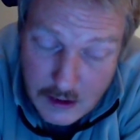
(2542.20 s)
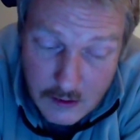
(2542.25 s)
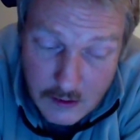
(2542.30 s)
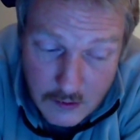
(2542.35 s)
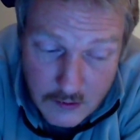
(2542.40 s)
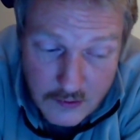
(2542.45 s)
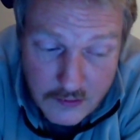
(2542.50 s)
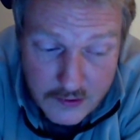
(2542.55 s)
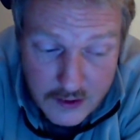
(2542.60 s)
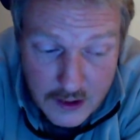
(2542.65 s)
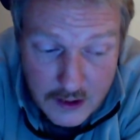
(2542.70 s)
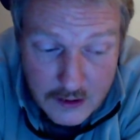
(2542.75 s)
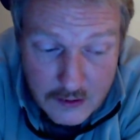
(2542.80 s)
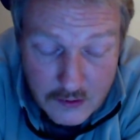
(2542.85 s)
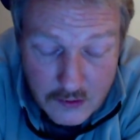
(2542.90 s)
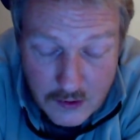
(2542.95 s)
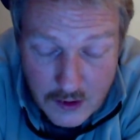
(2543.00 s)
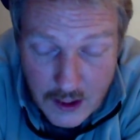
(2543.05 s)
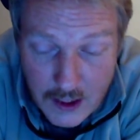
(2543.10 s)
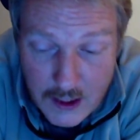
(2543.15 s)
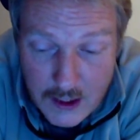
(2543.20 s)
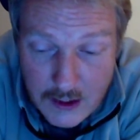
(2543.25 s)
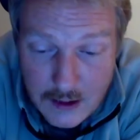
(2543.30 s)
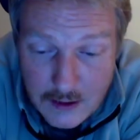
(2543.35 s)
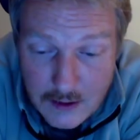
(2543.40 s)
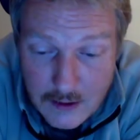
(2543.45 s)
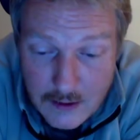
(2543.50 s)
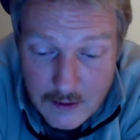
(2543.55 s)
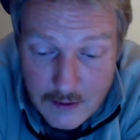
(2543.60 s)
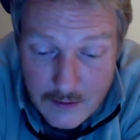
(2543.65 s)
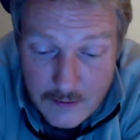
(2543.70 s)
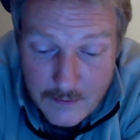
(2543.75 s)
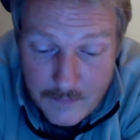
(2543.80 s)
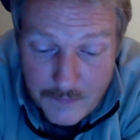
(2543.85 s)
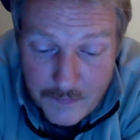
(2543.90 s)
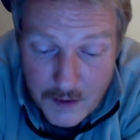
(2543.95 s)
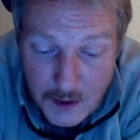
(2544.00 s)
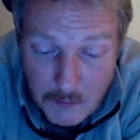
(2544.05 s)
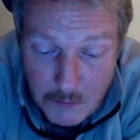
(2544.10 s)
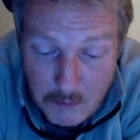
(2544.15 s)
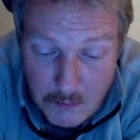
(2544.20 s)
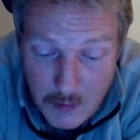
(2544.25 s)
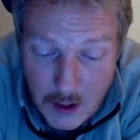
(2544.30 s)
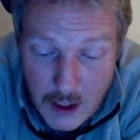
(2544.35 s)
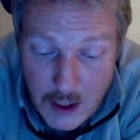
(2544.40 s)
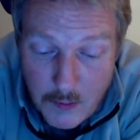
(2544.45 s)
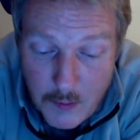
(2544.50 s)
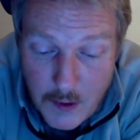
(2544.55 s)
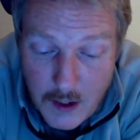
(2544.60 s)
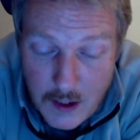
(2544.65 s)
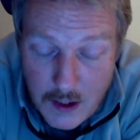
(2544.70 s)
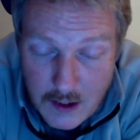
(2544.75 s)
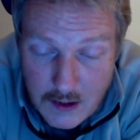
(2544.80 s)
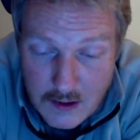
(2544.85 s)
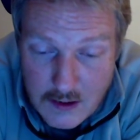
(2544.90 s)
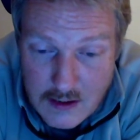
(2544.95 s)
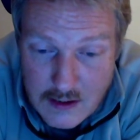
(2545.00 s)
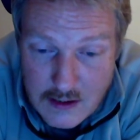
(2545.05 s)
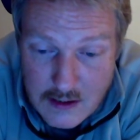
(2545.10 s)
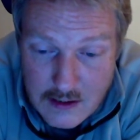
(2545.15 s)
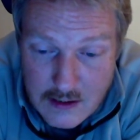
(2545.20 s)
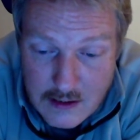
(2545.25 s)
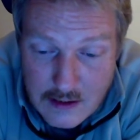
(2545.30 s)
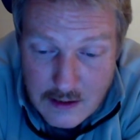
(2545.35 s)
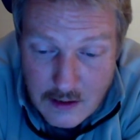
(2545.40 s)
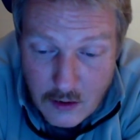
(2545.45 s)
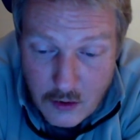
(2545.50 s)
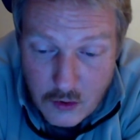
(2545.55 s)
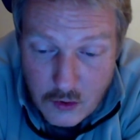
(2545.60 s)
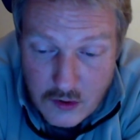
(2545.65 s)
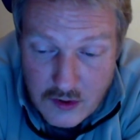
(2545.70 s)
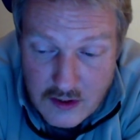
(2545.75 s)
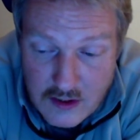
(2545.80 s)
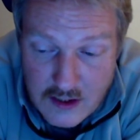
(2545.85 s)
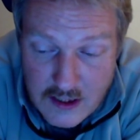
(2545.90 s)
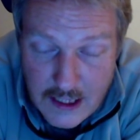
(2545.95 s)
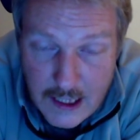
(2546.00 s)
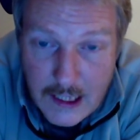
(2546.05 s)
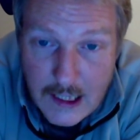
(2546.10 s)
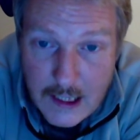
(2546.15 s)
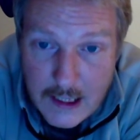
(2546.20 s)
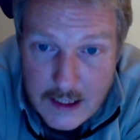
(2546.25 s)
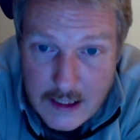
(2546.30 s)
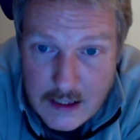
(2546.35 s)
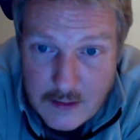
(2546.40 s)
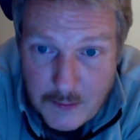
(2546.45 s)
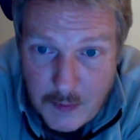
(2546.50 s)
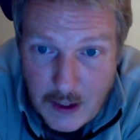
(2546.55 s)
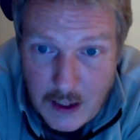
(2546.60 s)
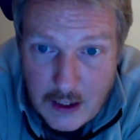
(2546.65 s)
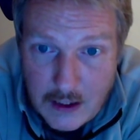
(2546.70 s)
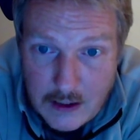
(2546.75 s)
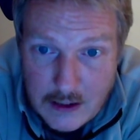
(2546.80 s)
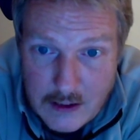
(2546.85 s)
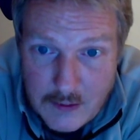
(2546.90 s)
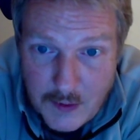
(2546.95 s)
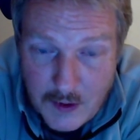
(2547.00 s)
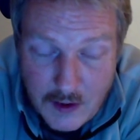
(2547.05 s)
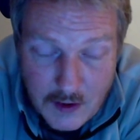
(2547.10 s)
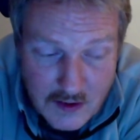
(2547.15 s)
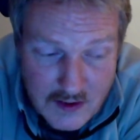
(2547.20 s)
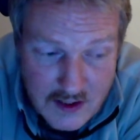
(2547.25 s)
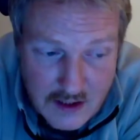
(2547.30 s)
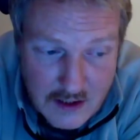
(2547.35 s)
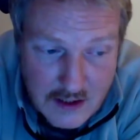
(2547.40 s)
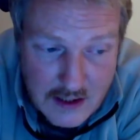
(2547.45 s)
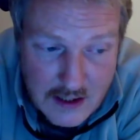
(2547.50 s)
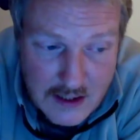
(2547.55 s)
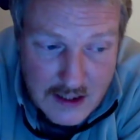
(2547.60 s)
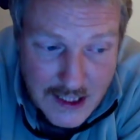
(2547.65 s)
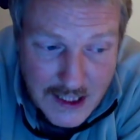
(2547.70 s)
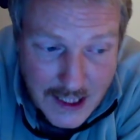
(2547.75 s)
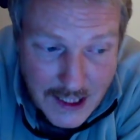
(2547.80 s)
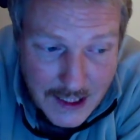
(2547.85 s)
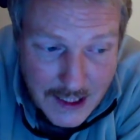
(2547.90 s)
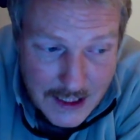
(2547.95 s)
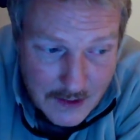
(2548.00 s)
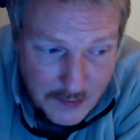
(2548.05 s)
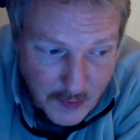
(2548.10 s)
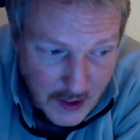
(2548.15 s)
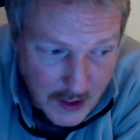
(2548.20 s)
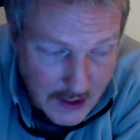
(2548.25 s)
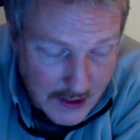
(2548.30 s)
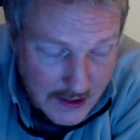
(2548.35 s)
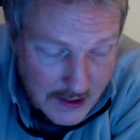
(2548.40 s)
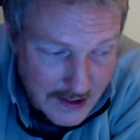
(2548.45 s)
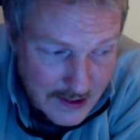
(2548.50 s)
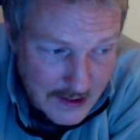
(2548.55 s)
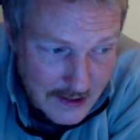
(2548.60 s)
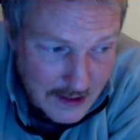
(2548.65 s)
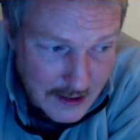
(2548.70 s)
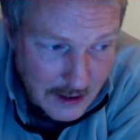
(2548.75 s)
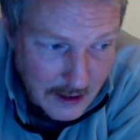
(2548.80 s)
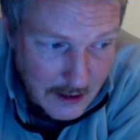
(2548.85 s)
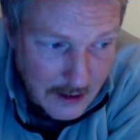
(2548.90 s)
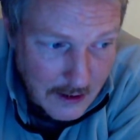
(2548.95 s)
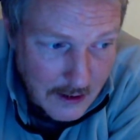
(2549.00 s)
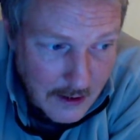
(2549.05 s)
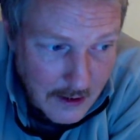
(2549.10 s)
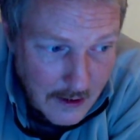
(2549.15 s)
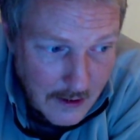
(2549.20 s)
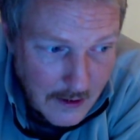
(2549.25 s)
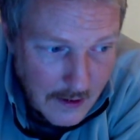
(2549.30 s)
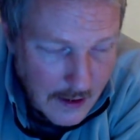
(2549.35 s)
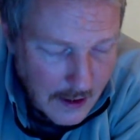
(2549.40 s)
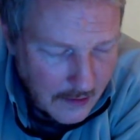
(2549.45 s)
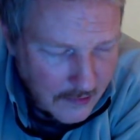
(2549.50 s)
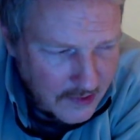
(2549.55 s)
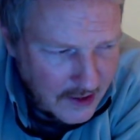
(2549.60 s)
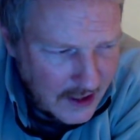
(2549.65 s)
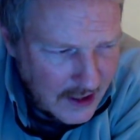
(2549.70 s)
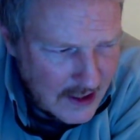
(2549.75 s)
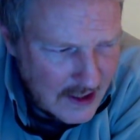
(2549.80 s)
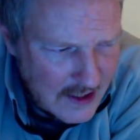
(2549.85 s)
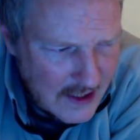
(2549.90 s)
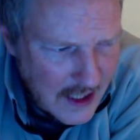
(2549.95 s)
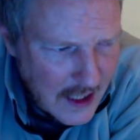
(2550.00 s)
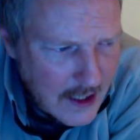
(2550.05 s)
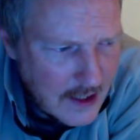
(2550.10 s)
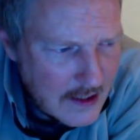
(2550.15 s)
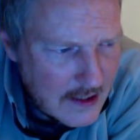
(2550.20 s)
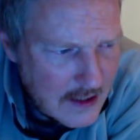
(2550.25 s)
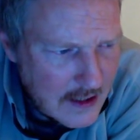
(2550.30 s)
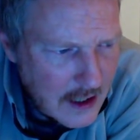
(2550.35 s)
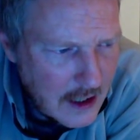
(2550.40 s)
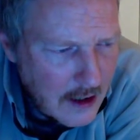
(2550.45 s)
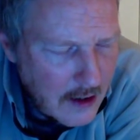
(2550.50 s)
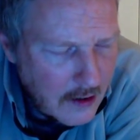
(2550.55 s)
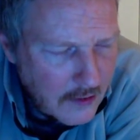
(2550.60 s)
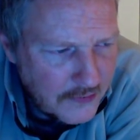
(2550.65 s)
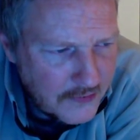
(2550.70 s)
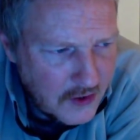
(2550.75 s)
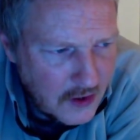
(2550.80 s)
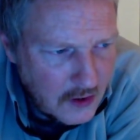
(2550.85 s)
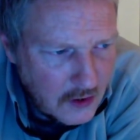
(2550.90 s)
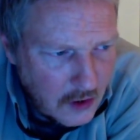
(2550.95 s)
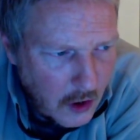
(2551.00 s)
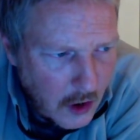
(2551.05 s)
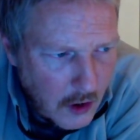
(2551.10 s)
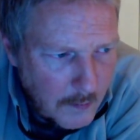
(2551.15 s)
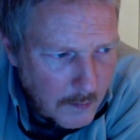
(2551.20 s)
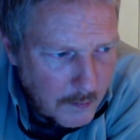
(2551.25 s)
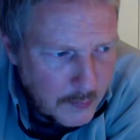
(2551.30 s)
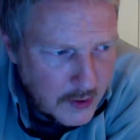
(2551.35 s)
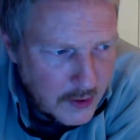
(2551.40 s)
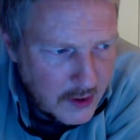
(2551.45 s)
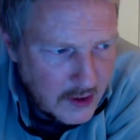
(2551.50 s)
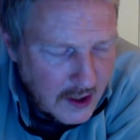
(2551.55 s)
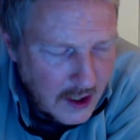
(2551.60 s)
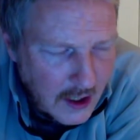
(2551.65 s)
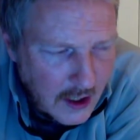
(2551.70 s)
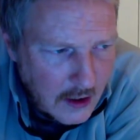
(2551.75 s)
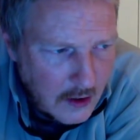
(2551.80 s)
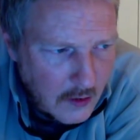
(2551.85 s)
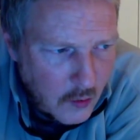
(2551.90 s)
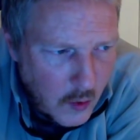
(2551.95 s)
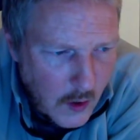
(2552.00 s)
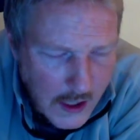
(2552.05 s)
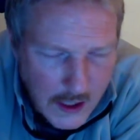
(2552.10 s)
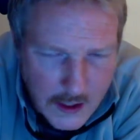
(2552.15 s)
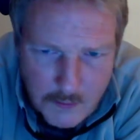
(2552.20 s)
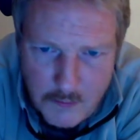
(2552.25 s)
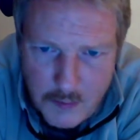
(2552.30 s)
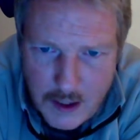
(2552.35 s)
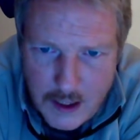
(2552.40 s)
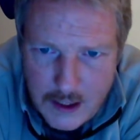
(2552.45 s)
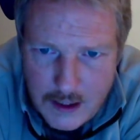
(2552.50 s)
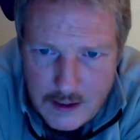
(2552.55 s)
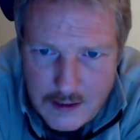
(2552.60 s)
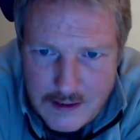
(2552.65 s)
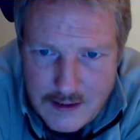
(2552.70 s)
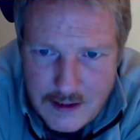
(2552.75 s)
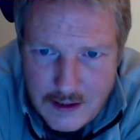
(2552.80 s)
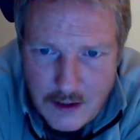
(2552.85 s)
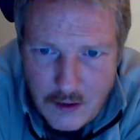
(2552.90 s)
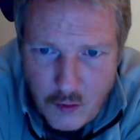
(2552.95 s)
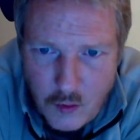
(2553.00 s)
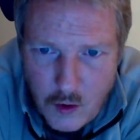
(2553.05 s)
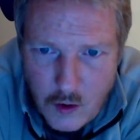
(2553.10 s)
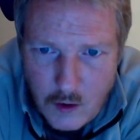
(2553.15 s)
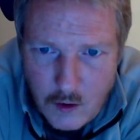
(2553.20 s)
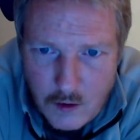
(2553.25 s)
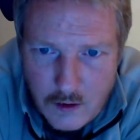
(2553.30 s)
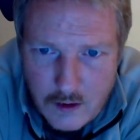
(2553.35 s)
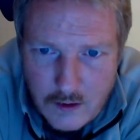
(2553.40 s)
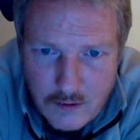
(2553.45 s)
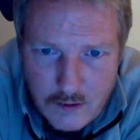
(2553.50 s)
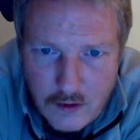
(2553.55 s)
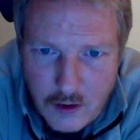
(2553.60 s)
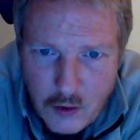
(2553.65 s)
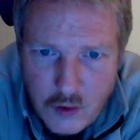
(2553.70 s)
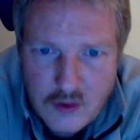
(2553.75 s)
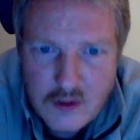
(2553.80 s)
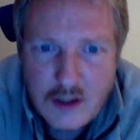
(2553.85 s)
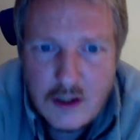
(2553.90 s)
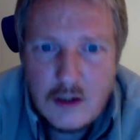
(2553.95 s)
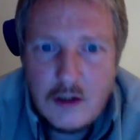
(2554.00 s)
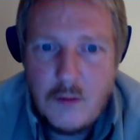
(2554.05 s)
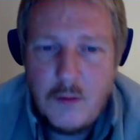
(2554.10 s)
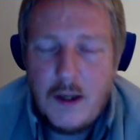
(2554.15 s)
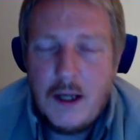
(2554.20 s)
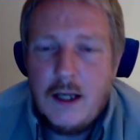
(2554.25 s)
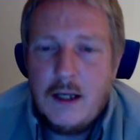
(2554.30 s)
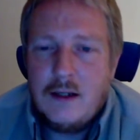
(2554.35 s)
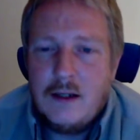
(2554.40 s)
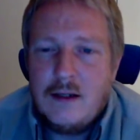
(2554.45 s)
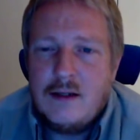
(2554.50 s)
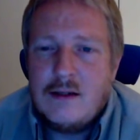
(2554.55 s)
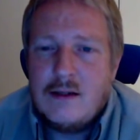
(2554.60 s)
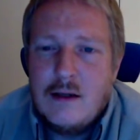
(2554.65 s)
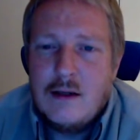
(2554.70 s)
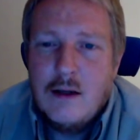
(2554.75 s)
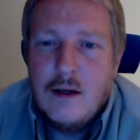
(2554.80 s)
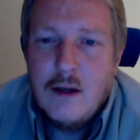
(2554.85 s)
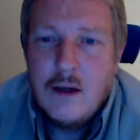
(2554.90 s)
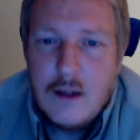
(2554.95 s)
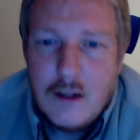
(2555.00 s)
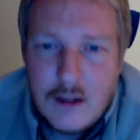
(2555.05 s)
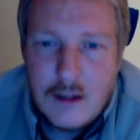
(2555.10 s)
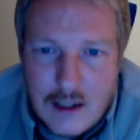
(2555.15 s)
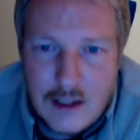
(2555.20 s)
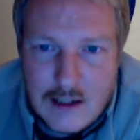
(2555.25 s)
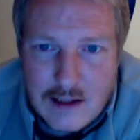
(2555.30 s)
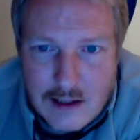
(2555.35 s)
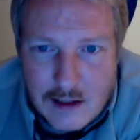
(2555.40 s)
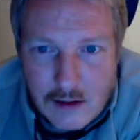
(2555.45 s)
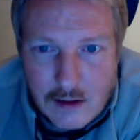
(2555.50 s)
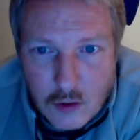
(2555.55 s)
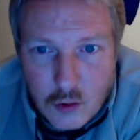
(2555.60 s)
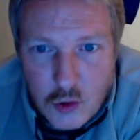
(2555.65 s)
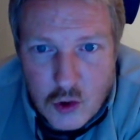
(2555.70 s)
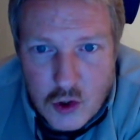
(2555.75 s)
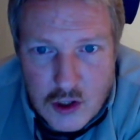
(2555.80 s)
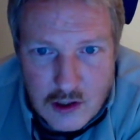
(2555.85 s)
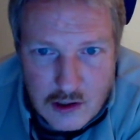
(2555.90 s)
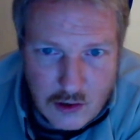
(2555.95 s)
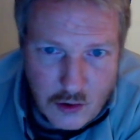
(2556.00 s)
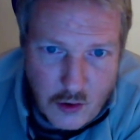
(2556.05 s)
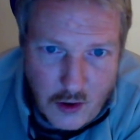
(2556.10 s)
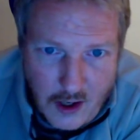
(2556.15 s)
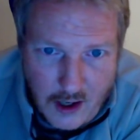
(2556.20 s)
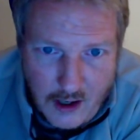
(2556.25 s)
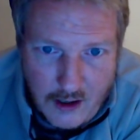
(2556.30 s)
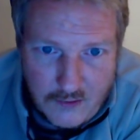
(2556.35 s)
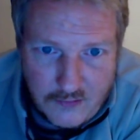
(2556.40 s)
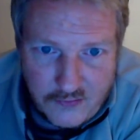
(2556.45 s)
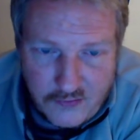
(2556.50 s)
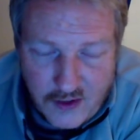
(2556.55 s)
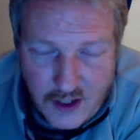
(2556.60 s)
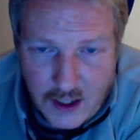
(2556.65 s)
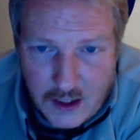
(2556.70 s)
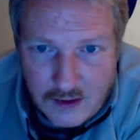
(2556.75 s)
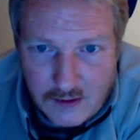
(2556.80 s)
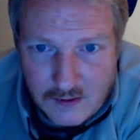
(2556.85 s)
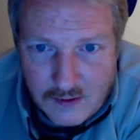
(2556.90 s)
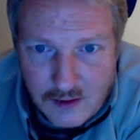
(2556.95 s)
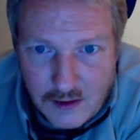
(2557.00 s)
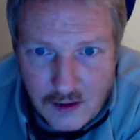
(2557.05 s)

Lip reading: think today that maybe it's those CLS banks, because the CLS banks is I think 60 of the top tier 1 banks in the world, and those are the banks, the institutions who have that